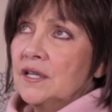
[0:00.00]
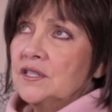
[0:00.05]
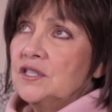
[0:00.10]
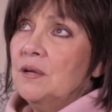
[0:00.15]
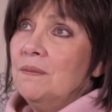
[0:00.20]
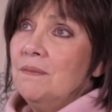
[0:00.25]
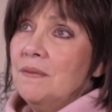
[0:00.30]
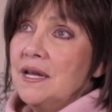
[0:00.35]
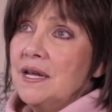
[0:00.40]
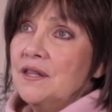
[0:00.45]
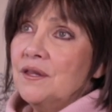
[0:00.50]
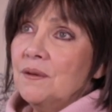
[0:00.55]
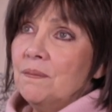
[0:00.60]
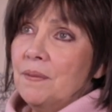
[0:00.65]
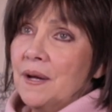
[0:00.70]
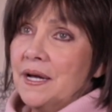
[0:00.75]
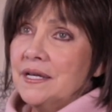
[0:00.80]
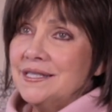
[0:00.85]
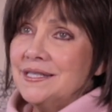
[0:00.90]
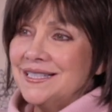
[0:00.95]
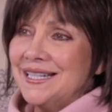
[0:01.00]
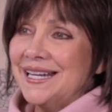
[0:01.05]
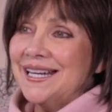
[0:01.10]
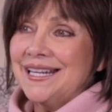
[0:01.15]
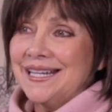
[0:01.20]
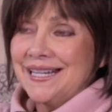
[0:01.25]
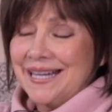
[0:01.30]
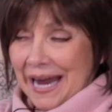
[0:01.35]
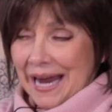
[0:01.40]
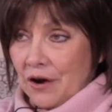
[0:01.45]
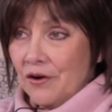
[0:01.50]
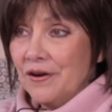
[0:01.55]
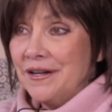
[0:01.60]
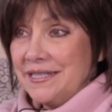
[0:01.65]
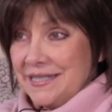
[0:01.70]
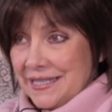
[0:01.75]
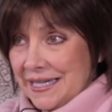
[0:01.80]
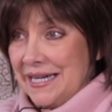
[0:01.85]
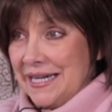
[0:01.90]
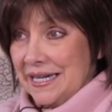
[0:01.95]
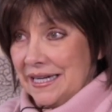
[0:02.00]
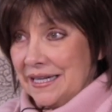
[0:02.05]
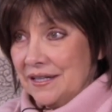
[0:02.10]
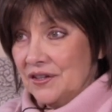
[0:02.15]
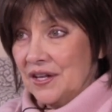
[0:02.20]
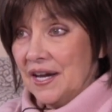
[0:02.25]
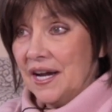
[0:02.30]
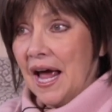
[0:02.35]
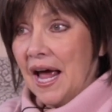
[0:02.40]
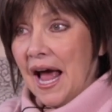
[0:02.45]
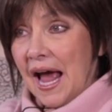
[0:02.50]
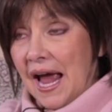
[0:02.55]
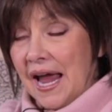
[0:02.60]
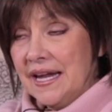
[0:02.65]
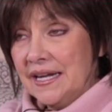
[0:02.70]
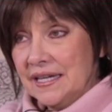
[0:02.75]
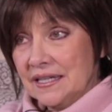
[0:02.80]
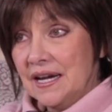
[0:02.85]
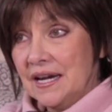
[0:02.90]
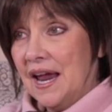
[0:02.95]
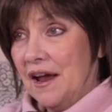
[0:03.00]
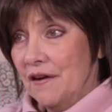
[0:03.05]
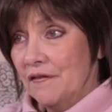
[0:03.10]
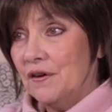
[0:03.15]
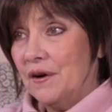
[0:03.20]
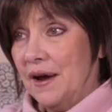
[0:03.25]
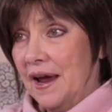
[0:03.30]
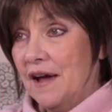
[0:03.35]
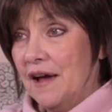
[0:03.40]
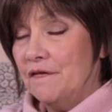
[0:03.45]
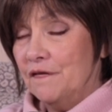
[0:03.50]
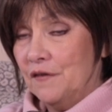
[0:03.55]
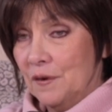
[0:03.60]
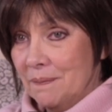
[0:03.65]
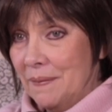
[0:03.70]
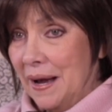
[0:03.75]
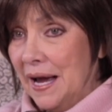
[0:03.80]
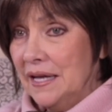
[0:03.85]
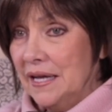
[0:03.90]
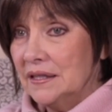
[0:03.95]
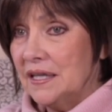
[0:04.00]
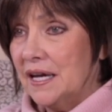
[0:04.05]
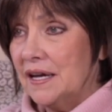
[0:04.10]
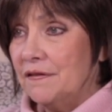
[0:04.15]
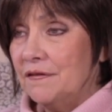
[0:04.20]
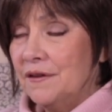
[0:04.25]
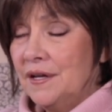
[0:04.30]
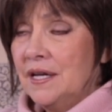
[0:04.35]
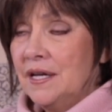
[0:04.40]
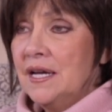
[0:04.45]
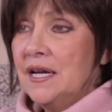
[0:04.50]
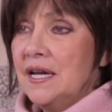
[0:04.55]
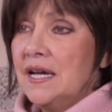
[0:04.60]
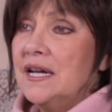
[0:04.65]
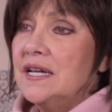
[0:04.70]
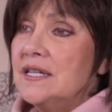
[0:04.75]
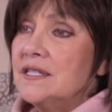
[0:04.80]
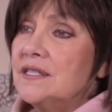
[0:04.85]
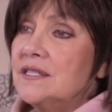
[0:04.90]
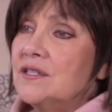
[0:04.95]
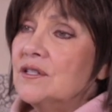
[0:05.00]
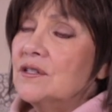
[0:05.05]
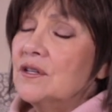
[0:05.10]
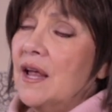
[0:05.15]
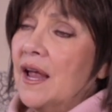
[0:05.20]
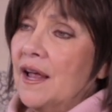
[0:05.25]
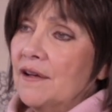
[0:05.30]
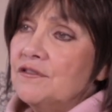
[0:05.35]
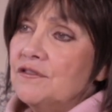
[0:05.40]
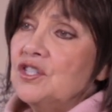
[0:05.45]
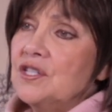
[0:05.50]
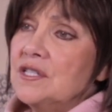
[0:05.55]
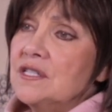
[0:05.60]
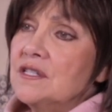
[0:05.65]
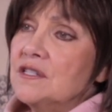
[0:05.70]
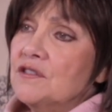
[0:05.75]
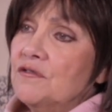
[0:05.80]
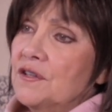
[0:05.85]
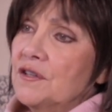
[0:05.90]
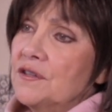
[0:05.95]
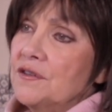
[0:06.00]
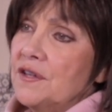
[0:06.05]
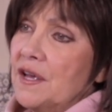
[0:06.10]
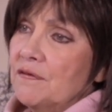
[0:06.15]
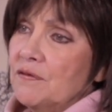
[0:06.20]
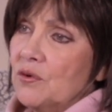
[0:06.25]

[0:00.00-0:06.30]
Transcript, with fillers: to me, the best guarantee that I can ever have for my life is to have Jesus fill that